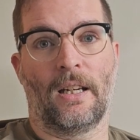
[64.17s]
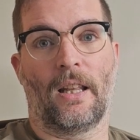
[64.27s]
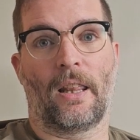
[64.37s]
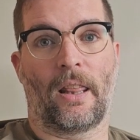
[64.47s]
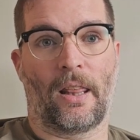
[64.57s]

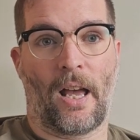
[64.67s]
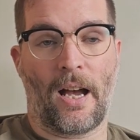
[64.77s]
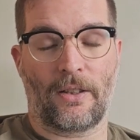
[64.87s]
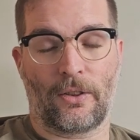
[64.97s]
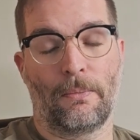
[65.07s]

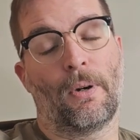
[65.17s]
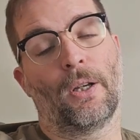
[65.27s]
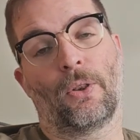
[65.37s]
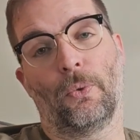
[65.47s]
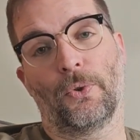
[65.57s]
that and my
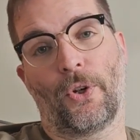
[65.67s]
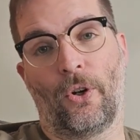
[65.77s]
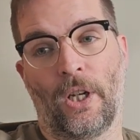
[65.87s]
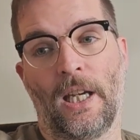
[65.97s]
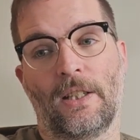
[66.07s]
thoughts
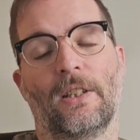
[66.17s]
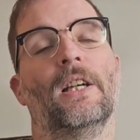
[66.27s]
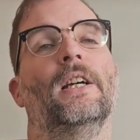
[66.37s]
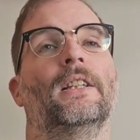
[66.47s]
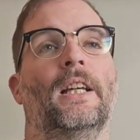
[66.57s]
on it,
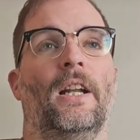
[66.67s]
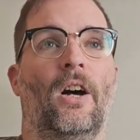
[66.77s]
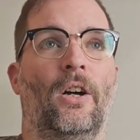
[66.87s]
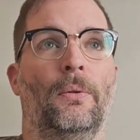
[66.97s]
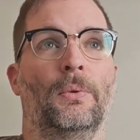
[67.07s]
then
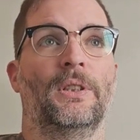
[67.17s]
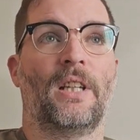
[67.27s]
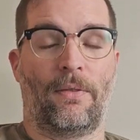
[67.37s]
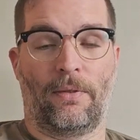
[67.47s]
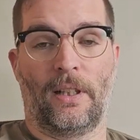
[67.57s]
I would
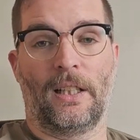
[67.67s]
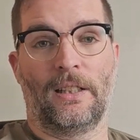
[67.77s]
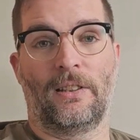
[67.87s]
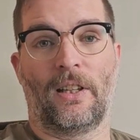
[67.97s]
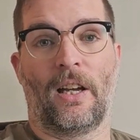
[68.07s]
definitely
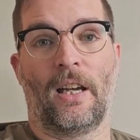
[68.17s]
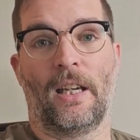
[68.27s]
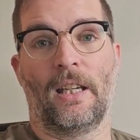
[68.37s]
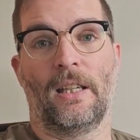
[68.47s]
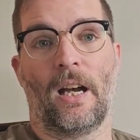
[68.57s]

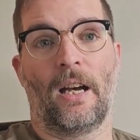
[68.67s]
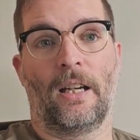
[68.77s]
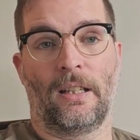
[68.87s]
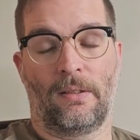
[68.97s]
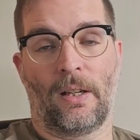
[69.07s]
say uh,
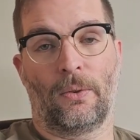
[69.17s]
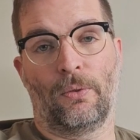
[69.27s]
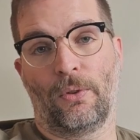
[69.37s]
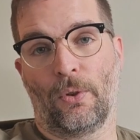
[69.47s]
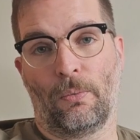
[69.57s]
give that
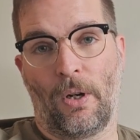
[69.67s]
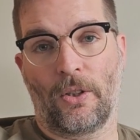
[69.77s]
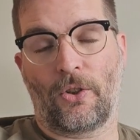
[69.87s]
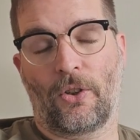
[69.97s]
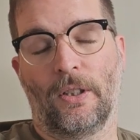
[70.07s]
review a
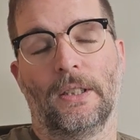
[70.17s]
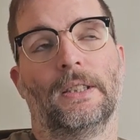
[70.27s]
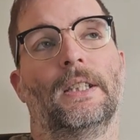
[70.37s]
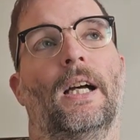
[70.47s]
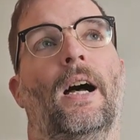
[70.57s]
watch.
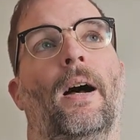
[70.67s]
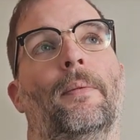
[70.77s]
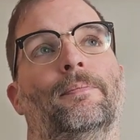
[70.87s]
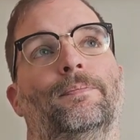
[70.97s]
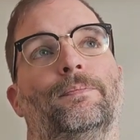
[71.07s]

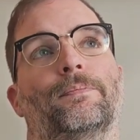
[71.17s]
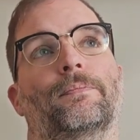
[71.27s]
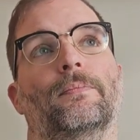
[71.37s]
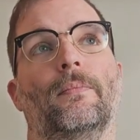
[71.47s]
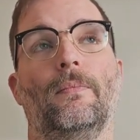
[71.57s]
Um,
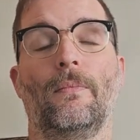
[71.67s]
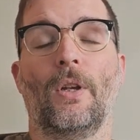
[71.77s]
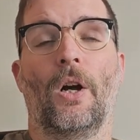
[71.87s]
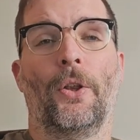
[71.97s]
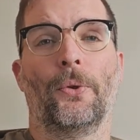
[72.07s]

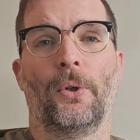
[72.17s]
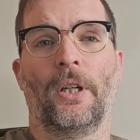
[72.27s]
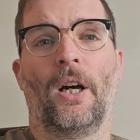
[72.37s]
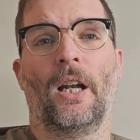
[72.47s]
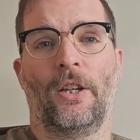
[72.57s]
I thought
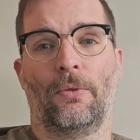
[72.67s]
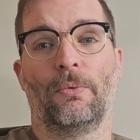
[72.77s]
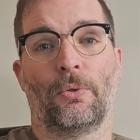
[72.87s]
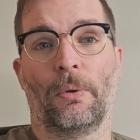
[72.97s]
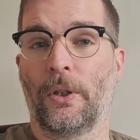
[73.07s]
Annihilation
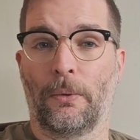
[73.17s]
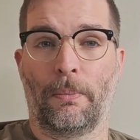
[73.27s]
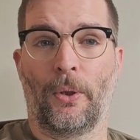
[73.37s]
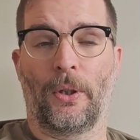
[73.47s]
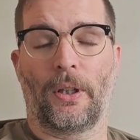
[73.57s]
was a really good
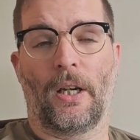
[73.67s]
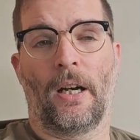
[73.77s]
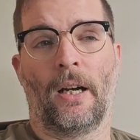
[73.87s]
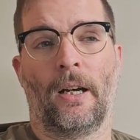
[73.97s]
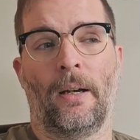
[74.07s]
book.
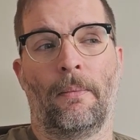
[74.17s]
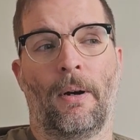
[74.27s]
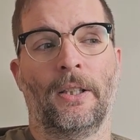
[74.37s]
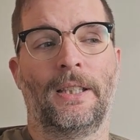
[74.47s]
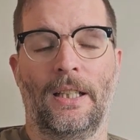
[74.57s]
Um,
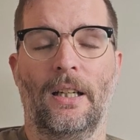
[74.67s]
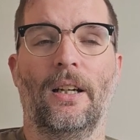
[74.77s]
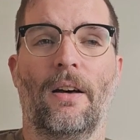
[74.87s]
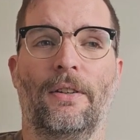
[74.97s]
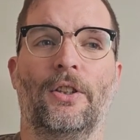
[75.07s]
I didn't
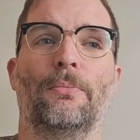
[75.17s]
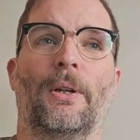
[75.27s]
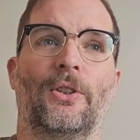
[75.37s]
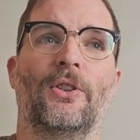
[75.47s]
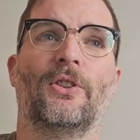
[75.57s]
love it as
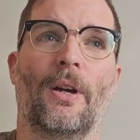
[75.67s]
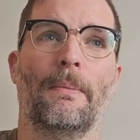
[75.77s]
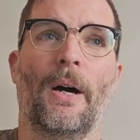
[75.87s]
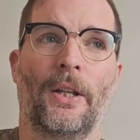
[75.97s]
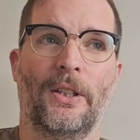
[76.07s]
much as some
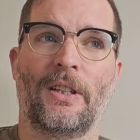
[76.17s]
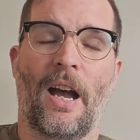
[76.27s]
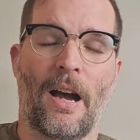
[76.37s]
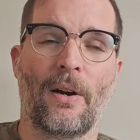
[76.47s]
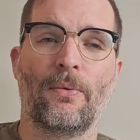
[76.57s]
others
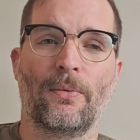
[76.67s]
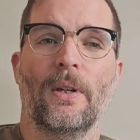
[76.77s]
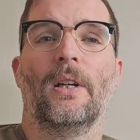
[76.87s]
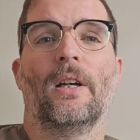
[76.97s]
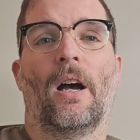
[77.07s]
have,
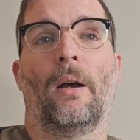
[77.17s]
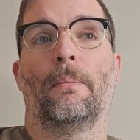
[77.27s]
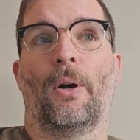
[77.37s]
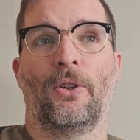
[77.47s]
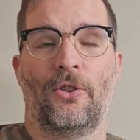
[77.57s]
um,
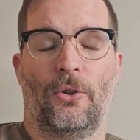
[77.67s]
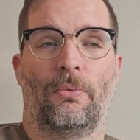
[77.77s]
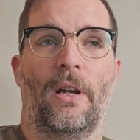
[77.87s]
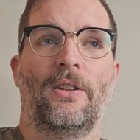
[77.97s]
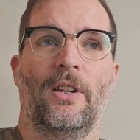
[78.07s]
but I still
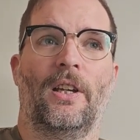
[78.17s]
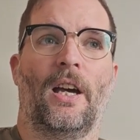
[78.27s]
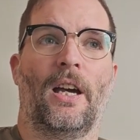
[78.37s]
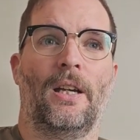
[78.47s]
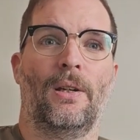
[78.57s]
rated it
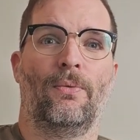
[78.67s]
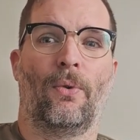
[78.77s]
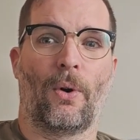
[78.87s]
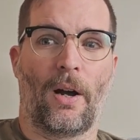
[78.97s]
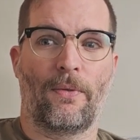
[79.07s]
a
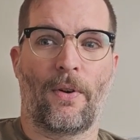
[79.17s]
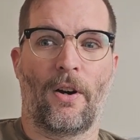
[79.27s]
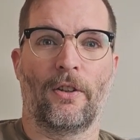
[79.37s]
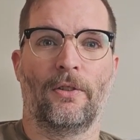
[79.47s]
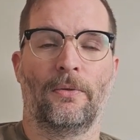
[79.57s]
four out of
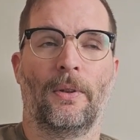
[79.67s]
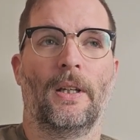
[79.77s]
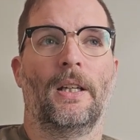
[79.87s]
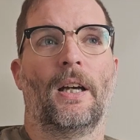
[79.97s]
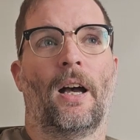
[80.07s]
five.
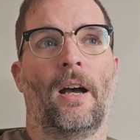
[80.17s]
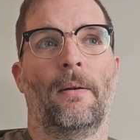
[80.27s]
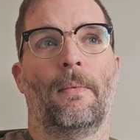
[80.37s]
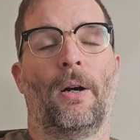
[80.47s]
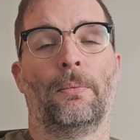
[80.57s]

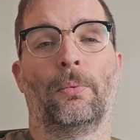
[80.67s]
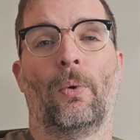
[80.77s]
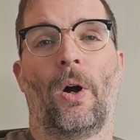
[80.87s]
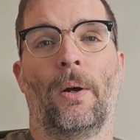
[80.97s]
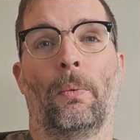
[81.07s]
Um,
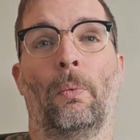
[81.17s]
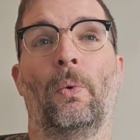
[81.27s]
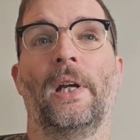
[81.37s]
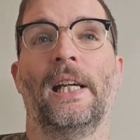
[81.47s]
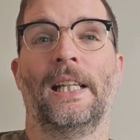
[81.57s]
I I
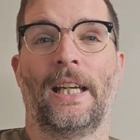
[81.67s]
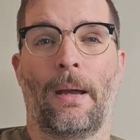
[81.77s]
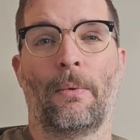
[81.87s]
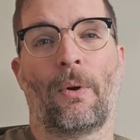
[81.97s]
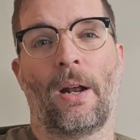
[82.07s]
really
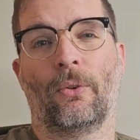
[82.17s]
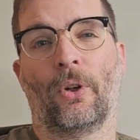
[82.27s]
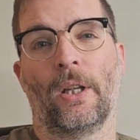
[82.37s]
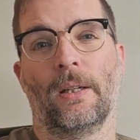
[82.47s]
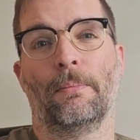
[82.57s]
came around on
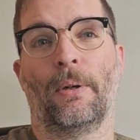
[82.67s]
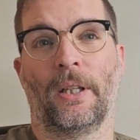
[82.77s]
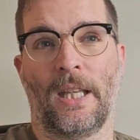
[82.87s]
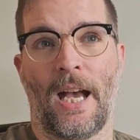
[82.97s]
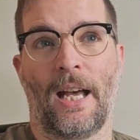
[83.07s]
it by
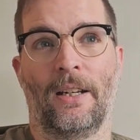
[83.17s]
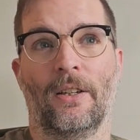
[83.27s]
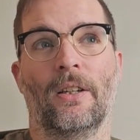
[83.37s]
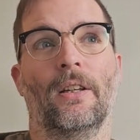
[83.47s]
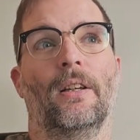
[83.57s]
the
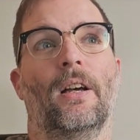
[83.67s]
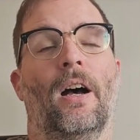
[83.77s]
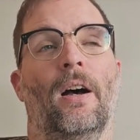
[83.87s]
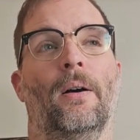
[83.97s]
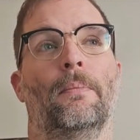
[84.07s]
end,
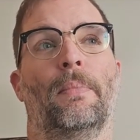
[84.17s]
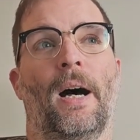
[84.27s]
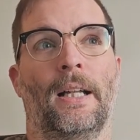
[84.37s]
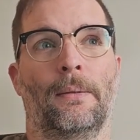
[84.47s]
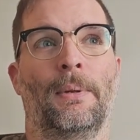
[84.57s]
um,
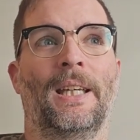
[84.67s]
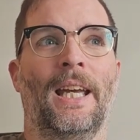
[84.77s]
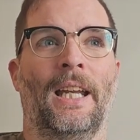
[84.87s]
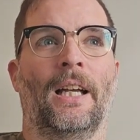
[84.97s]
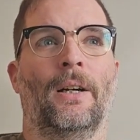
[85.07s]
but at the
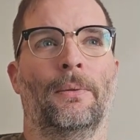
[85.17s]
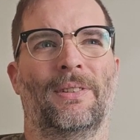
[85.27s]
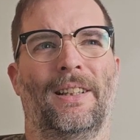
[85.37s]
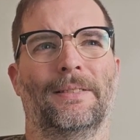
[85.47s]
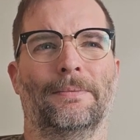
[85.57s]
beginning, I was
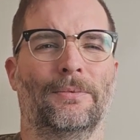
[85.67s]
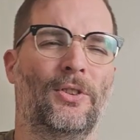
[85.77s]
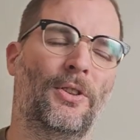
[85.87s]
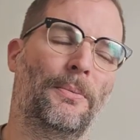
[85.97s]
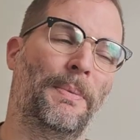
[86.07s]
like, mm,
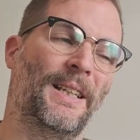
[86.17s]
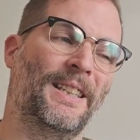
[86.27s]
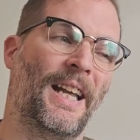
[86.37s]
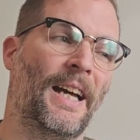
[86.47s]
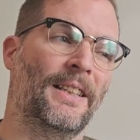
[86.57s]
this is a bit
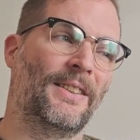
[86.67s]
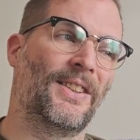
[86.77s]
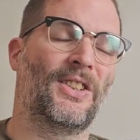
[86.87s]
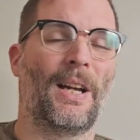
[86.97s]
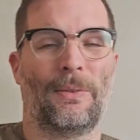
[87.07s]
dense.
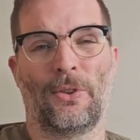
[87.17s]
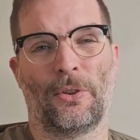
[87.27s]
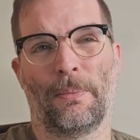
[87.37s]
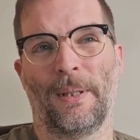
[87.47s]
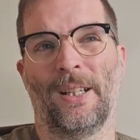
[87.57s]
These chapters are
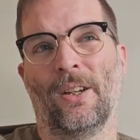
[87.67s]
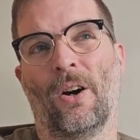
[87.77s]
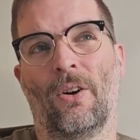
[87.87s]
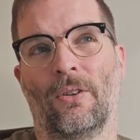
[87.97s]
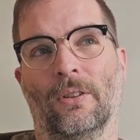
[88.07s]
a bit
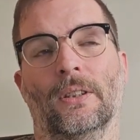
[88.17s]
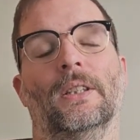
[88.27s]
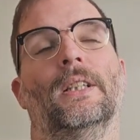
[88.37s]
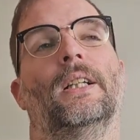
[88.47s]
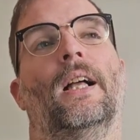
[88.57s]
long.
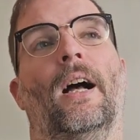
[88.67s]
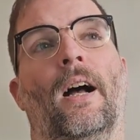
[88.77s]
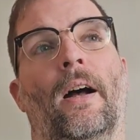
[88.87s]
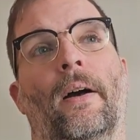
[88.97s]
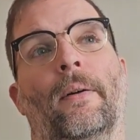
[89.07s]

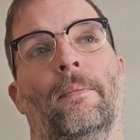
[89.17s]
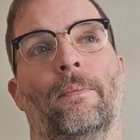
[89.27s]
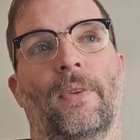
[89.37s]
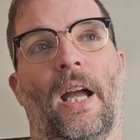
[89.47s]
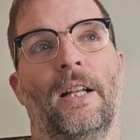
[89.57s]

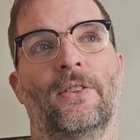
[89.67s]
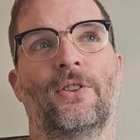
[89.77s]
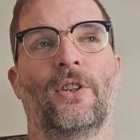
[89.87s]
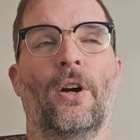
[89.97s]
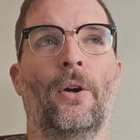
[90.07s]
Um, and
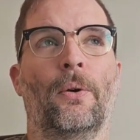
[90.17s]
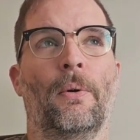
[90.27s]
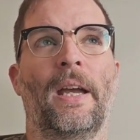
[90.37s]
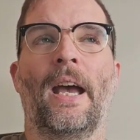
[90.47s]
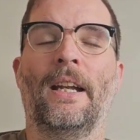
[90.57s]
so
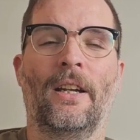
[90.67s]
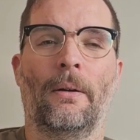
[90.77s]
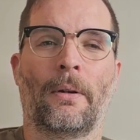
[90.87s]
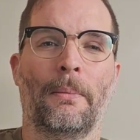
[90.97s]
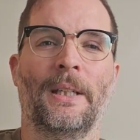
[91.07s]
it ended
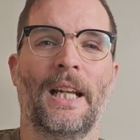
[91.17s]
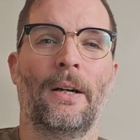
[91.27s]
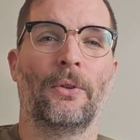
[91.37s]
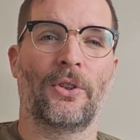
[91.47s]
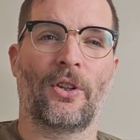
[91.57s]
up coming
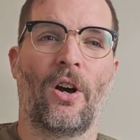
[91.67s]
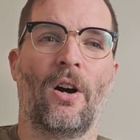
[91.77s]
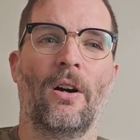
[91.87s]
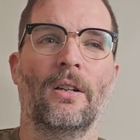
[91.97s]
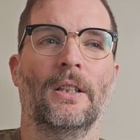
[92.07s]
down a
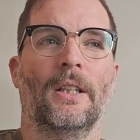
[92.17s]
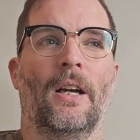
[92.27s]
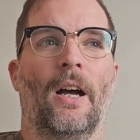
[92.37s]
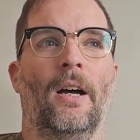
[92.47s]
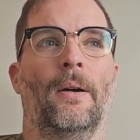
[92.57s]
star.
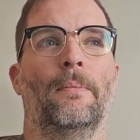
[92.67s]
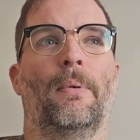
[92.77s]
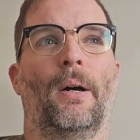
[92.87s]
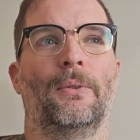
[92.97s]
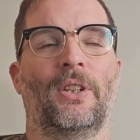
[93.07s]
Um, but
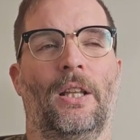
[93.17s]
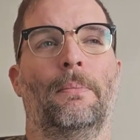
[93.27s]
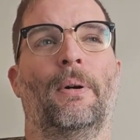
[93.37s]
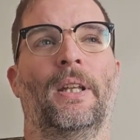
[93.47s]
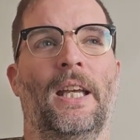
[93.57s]
I would say that
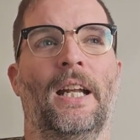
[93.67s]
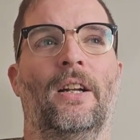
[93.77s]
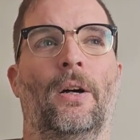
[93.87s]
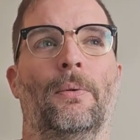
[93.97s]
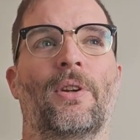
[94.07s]
by the end,
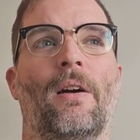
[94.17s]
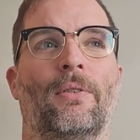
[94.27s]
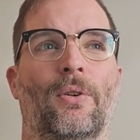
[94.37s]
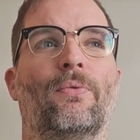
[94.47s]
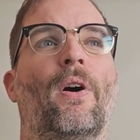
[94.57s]
I was
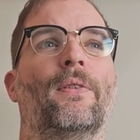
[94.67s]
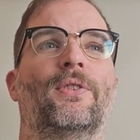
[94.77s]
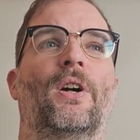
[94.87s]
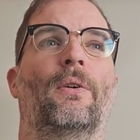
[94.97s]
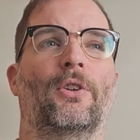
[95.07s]
having a five
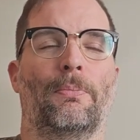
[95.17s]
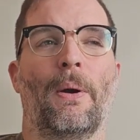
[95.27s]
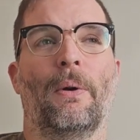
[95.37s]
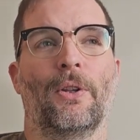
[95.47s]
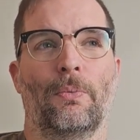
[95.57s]
star
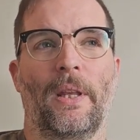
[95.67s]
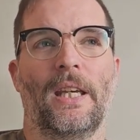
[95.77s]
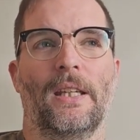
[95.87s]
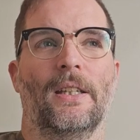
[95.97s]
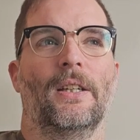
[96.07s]
experience with
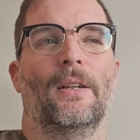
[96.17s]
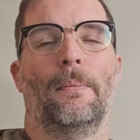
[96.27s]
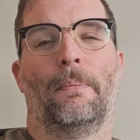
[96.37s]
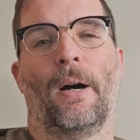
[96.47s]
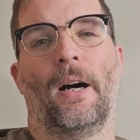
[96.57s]
it.
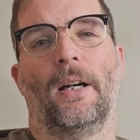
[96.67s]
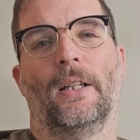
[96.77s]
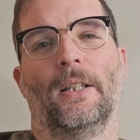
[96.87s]
But